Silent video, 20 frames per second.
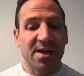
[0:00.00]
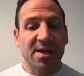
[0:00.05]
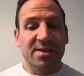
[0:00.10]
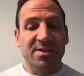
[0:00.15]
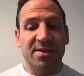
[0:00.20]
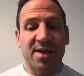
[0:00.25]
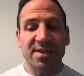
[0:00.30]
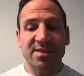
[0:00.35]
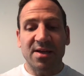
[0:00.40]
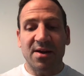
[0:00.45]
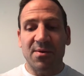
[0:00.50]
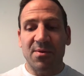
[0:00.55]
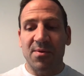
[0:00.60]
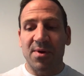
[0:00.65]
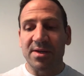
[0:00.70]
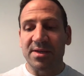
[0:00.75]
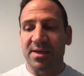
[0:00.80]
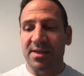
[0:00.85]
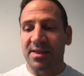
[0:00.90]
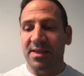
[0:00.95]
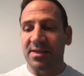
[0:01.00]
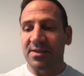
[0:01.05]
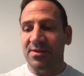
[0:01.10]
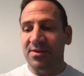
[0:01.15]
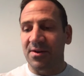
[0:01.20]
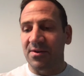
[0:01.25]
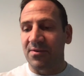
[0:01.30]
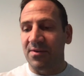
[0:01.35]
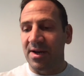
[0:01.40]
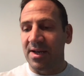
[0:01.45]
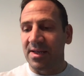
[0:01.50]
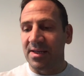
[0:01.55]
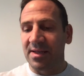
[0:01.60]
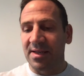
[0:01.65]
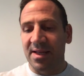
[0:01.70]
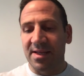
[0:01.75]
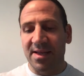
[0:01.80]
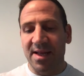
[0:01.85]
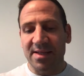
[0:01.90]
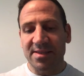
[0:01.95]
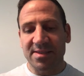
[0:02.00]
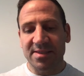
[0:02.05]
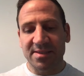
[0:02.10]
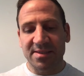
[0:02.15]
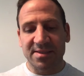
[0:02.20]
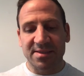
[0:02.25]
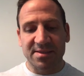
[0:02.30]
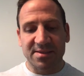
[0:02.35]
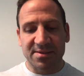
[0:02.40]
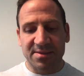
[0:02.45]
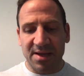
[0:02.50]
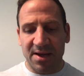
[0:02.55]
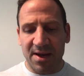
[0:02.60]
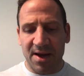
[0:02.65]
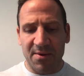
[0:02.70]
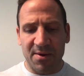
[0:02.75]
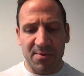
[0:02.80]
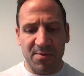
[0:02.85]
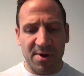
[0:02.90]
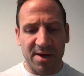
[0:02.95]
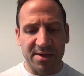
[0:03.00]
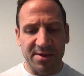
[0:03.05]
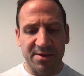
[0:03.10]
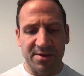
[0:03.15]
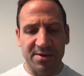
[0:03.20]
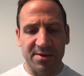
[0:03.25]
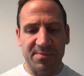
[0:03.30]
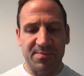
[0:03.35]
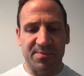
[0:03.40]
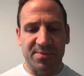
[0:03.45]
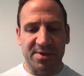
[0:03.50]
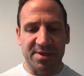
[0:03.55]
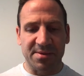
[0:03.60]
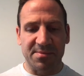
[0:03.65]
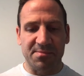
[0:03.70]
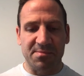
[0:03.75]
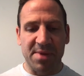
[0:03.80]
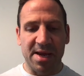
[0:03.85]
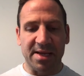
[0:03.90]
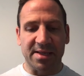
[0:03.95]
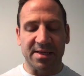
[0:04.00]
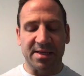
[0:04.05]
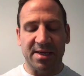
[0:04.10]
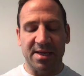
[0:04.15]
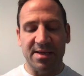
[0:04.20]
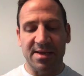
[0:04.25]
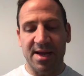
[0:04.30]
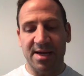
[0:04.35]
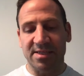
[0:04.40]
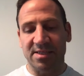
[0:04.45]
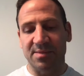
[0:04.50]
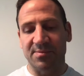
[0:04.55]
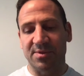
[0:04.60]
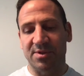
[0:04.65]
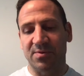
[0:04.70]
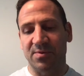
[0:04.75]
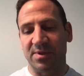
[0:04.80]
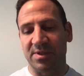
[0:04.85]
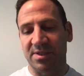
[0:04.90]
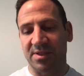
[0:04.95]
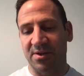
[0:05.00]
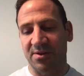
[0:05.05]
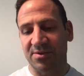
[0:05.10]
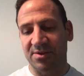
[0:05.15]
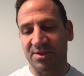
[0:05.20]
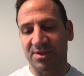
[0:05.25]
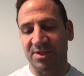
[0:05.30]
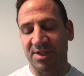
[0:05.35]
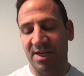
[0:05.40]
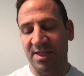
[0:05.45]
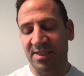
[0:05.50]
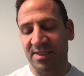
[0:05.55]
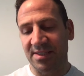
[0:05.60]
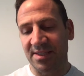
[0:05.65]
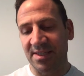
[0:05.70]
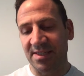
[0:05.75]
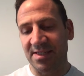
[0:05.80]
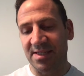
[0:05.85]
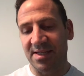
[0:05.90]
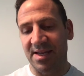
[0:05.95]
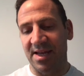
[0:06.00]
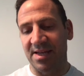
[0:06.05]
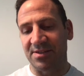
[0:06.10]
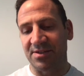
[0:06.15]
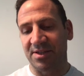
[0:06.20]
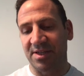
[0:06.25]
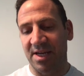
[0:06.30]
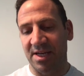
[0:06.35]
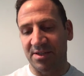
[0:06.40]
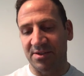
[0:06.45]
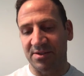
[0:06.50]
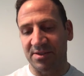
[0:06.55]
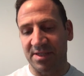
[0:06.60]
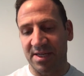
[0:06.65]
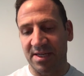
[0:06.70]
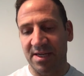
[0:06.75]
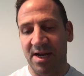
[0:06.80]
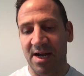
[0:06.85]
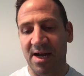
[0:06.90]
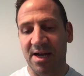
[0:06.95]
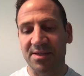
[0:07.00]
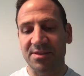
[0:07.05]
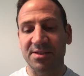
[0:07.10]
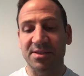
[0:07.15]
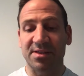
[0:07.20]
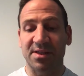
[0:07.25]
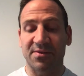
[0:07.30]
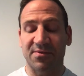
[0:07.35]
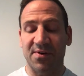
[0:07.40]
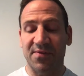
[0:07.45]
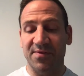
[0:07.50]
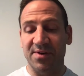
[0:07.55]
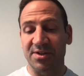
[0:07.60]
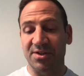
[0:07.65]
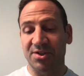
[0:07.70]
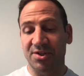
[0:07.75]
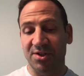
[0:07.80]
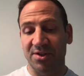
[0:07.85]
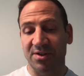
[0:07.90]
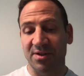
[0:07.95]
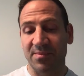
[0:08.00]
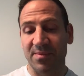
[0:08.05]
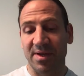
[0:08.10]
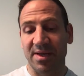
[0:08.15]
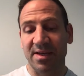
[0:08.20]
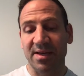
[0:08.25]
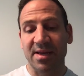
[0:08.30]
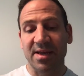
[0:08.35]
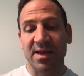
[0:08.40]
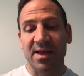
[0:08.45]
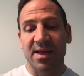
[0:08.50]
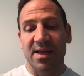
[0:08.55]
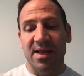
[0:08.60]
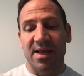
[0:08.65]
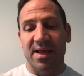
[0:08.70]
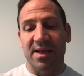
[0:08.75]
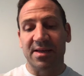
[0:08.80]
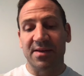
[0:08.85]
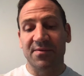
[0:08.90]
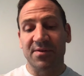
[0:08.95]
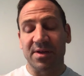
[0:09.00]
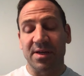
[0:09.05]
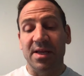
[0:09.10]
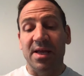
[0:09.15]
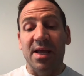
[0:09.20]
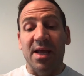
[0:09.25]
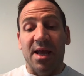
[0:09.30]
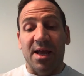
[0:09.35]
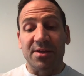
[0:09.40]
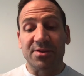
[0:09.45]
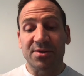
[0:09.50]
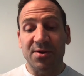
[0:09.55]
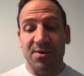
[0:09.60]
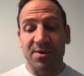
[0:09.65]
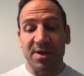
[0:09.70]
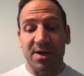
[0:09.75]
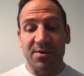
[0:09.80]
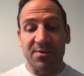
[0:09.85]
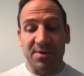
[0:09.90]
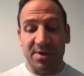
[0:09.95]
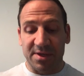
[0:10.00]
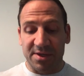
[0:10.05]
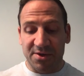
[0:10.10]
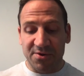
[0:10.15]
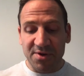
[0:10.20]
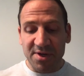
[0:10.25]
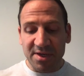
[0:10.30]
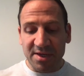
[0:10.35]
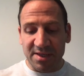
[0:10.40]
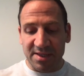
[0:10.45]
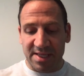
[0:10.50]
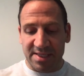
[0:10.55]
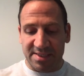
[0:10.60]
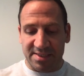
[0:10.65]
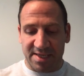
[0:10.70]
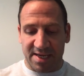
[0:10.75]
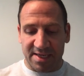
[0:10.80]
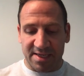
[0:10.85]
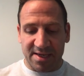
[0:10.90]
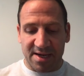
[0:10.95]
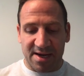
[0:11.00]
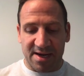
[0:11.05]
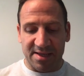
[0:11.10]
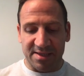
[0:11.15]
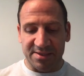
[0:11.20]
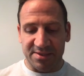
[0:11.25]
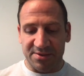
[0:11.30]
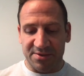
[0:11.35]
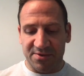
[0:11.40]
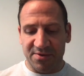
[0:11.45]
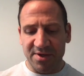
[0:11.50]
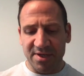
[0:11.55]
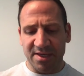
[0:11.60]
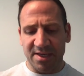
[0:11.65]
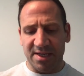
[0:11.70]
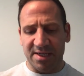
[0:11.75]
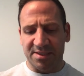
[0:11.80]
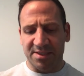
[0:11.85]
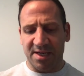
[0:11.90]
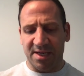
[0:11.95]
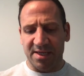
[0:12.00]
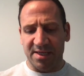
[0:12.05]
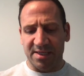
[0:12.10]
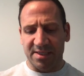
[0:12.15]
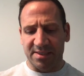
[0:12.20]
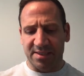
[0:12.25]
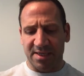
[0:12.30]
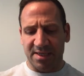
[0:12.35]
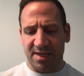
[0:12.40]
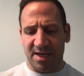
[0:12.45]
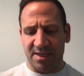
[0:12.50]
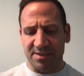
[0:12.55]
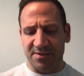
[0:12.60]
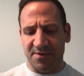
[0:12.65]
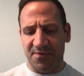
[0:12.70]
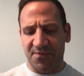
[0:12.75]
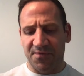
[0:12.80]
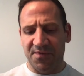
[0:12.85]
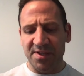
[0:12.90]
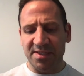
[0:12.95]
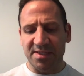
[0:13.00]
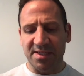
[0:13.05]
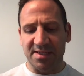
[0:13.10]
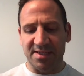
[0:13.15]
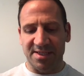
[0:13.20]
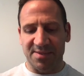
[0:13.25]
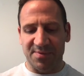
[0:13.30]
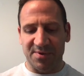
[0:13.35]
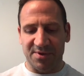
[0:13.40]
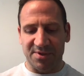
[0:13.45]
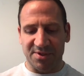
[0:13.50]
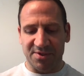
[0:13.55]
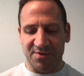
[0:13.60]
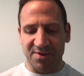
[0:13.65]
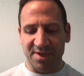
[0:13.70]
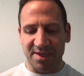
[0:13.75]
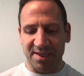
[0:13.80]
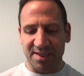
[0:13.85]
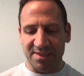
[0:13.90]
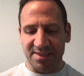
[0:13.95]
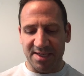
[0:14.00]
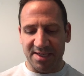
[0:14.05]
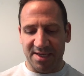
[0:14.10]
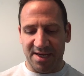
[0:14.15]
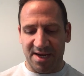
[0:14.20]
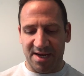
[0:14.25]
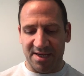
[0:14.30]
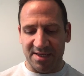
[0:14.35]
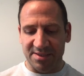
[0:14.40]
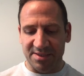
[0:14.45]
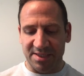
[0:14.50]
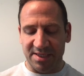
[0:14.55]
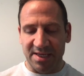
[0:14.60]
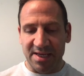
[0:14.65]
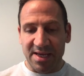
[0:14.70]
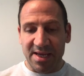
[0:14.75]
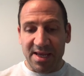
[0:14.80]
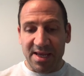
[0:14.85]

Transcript: So that's how I want you to think. So, right, and that's how I want you to make the connection between social justice and educational psychology, the Thrift and Sugarman, and even and so and critical ed psychology. So critical ed psychology fits in this because critical ed psychology